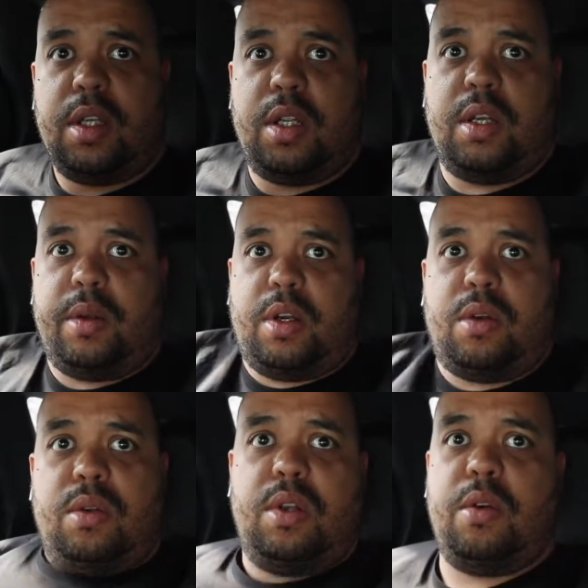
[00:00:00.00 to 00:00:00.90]
there we go,
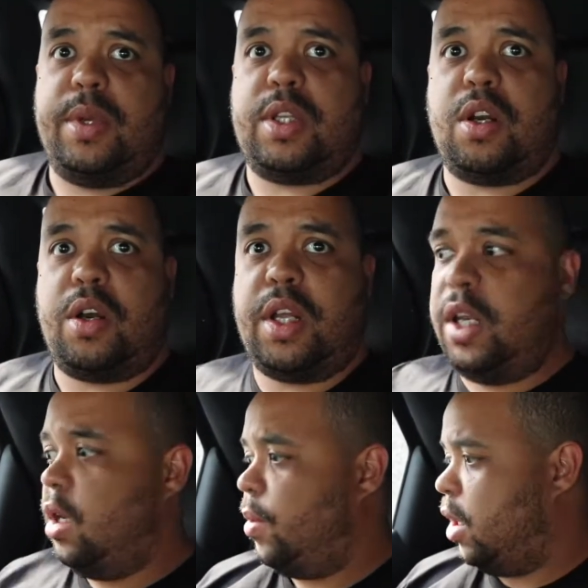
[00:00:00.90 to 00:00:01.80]
a little bit dark in
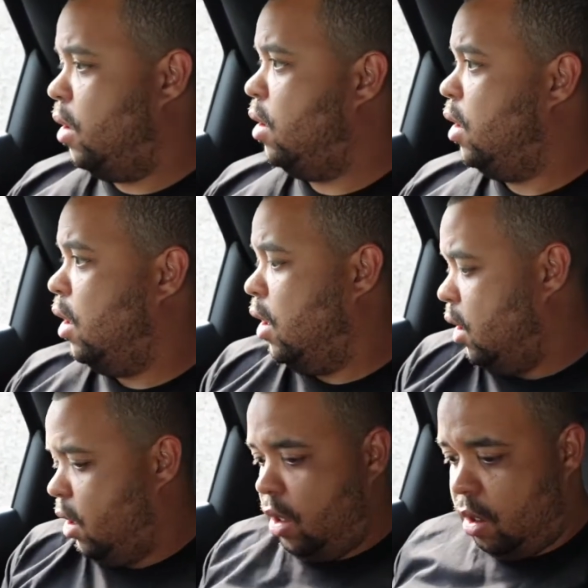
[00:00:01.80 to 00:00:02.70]
here, but
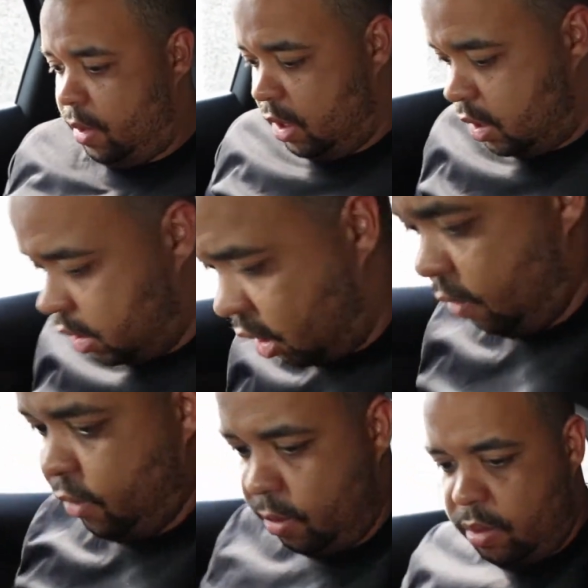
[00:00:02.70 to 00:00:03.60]
I mean this is
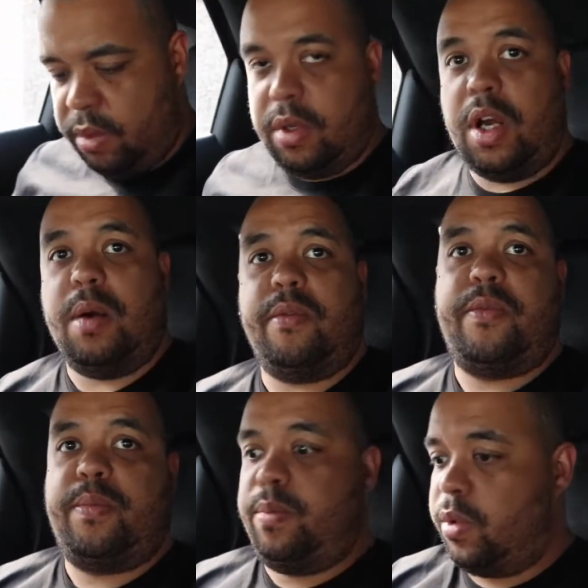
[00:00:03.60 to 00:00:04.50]
comfortable.
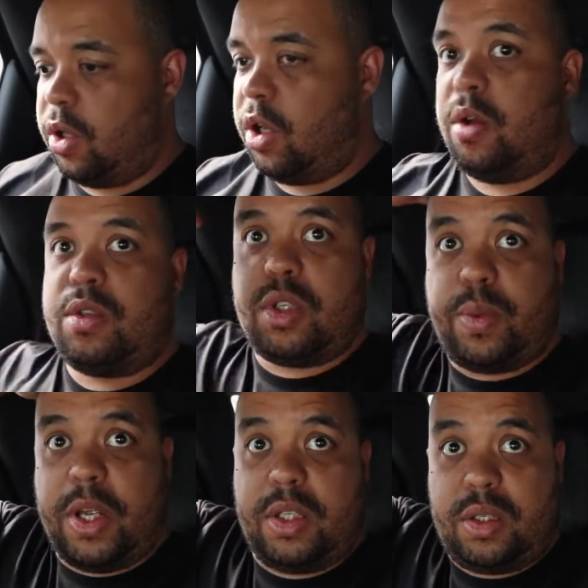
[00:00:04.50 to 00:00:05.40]
I've got loads of
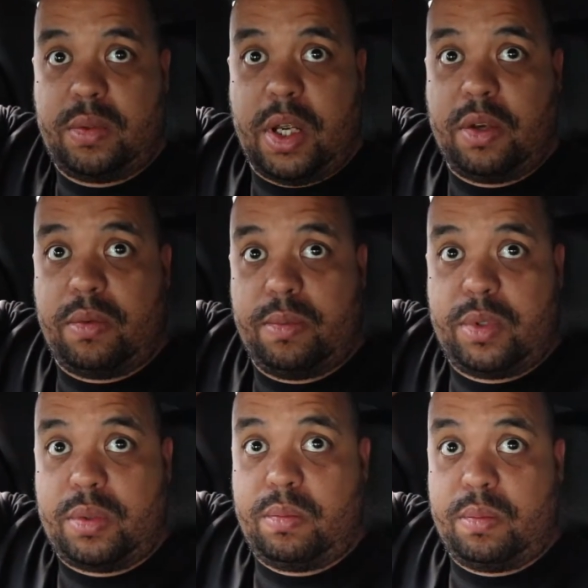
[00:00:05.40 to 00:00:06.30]
space,
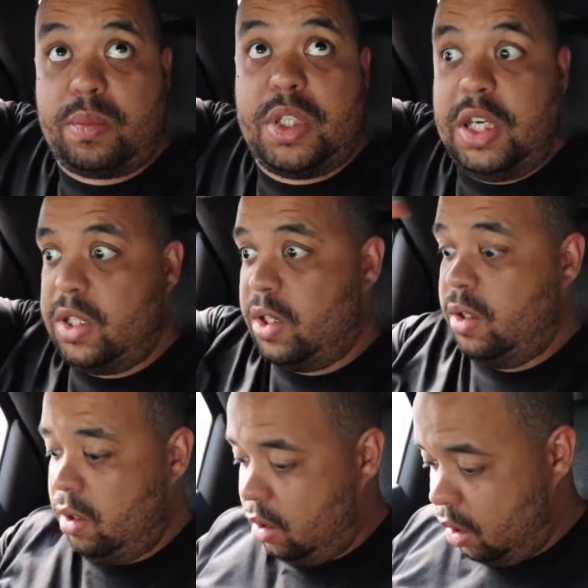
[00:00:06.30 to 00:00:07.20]
headroom's
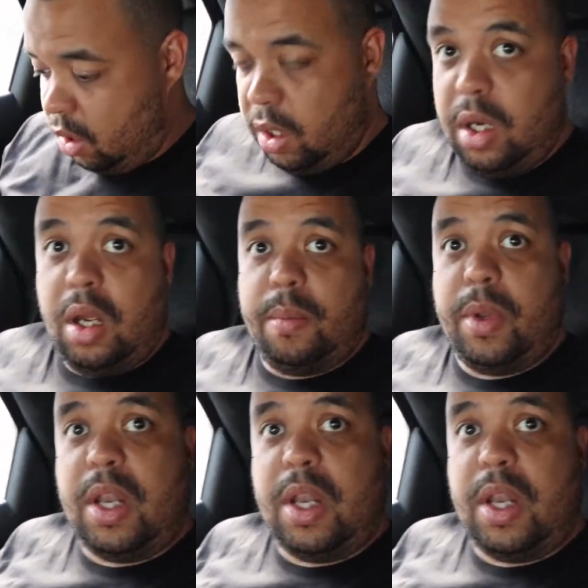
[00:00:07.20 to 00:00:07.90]
decent, but